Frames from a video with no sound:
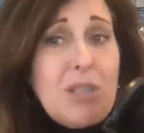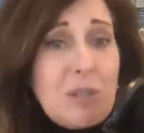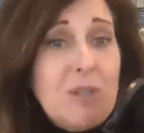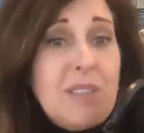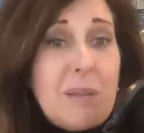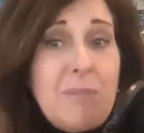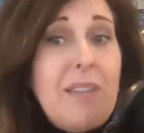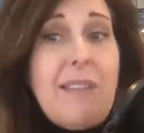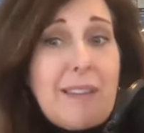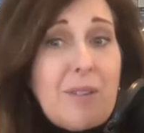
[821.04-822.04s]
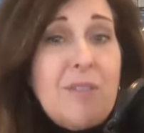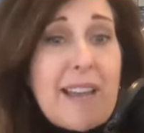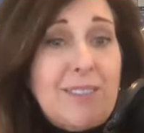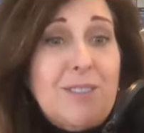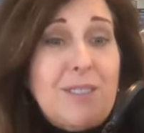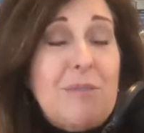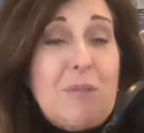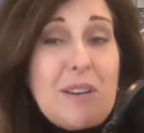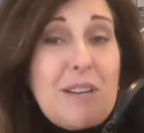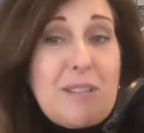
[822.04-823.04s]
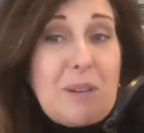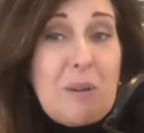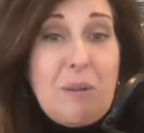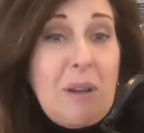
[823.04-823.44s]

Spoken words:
do something they don't actually want to do?